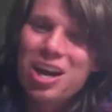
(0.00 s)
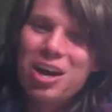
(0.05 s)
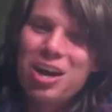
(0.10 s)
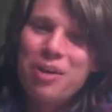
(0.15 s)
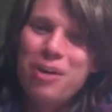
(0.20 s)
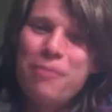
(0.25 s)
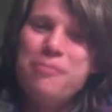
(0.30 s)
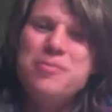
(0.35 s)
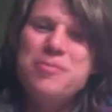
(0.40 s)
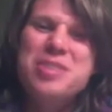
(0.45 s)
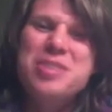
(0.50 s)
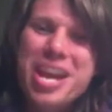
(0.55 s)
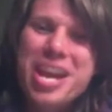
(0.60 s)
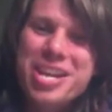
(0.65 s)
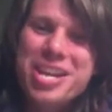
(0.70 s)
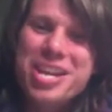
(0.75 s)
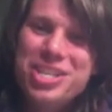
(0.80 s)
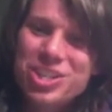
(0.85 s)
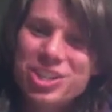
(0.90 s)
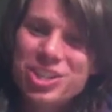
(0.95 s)

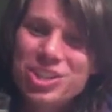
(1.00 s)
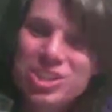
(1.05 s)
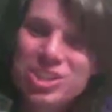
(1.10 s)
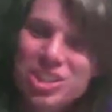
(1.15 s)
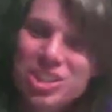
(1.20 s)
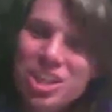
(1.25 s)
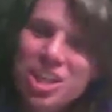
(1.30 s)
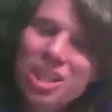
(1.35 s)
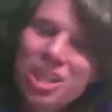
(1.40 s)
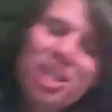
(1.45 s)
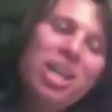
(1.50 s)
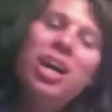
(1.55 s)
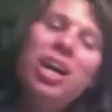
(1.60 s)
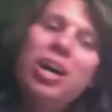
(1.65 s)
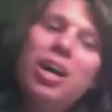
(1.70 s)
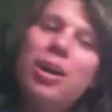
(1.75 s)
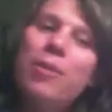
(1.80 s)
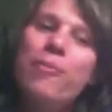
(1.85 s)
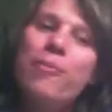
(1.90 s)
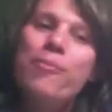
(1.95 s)
nations,
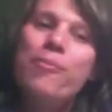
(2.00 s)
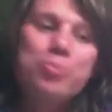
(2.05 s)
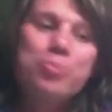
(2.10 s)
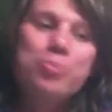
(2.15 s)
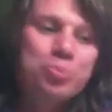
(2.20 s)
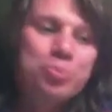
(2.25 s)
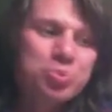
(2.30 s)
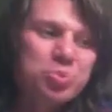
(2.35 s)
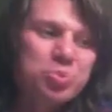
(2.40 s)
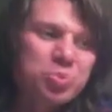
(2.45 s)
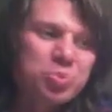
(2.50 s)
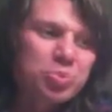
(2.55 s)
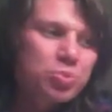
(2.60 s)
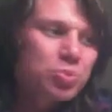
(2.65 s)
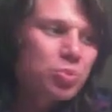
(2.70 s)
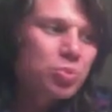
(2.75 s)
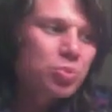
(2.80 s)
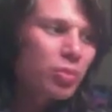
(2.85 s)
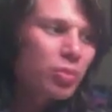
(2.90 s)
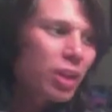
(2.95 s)

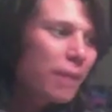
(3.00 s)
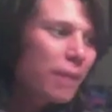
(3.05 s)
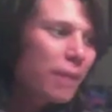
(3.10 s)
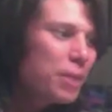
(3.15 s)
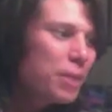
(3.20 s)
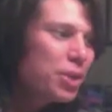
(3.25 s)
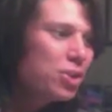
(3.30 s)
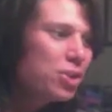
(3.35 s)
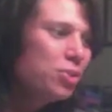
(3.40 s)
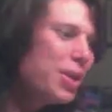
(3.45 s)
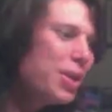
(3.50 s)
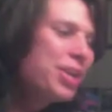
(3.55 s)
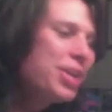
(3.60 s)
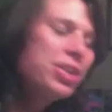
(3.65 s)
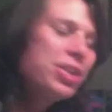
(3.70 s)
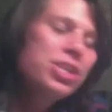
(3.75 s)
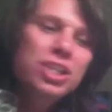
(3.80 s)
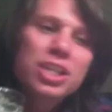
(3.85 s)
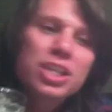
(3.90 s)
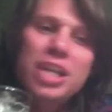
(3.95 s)
but you make
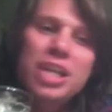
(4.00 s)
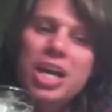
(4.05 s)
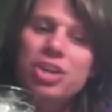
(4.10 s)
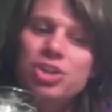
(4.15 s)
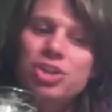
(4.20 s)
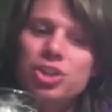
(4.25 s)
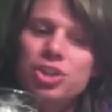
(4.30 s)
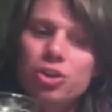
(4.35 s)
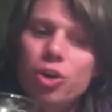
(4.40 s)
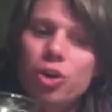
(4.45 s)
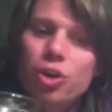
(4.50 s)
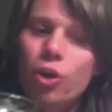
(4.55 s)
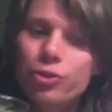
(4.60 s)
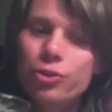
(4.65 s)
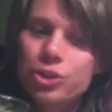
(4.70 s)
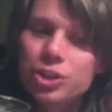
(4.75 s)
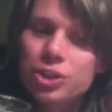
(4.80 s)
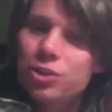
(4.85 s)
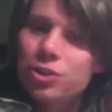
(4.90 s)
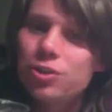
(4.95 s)
this connection and all of a
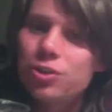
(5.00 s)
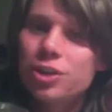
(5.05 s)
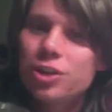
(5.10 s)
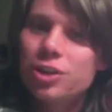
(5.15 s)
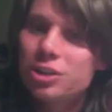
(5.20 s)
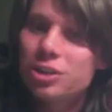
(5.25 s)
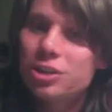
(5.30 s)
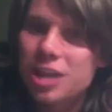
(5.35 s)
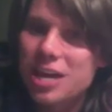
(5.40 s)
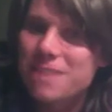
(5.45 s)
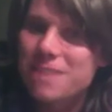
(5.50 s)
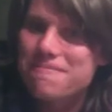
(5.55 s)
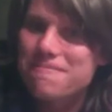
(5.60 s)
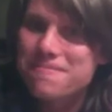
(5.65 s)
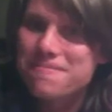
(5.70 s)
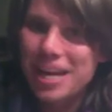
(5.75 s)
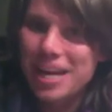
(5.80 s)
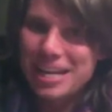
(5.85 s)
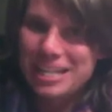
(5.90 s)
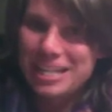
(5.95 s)
sudden you get this like
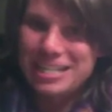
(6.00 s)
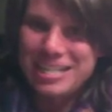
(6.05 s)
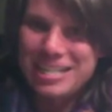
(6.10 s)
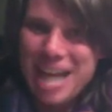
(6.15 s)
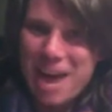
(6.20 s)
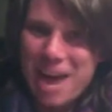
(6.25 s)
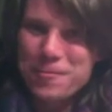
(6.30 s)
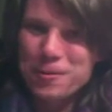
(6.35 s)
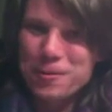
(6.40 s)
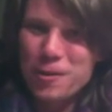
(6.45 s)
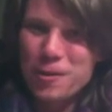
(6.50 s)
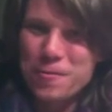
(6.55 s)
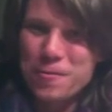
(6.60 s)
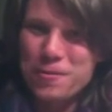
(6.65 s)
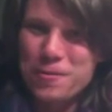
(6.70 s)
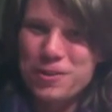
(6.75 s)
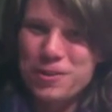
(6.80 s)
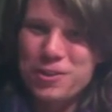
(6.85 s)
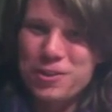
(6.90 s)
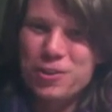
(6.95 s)
download
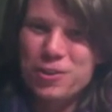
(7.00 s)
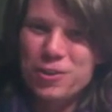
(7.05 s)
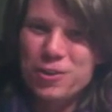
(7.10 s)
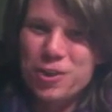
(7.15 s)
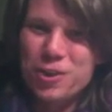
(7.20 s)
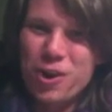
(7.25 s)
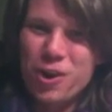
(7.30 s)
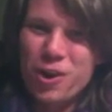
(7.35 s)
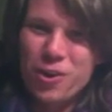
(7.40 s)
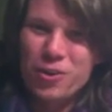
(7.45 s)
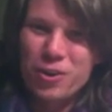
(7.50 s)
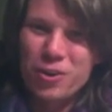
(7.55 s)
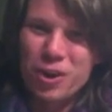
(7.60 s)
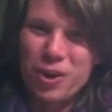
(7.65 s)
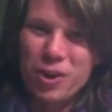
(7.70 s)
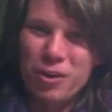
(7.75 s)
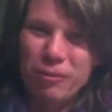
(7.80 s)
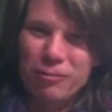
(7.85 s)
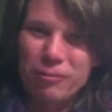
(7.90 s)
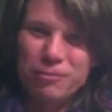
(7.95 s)
into your heart
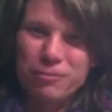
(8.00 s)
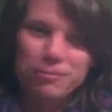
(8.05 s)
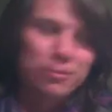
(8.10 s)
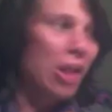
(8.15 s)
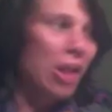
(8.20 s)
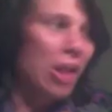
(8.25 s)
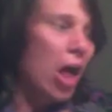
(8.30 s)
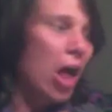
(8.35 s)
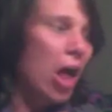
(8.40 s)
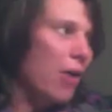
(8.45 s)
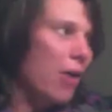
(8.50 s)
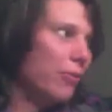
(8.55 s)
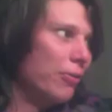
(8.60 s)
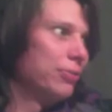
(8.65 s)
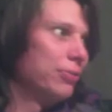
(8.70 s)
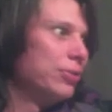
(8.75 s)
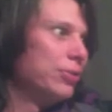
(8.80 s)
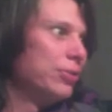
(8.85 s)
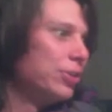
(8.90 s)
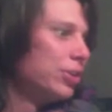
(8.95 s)
of love.
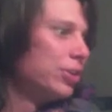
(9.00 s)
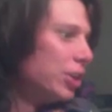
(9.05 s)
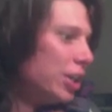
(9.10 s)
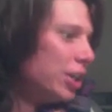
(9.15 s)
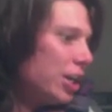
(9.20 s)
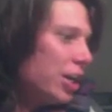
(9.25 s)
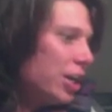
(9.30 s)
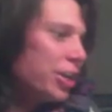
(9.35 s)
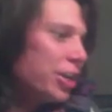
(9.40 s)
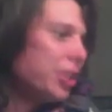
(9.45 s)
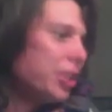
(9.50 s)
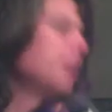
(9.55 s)
And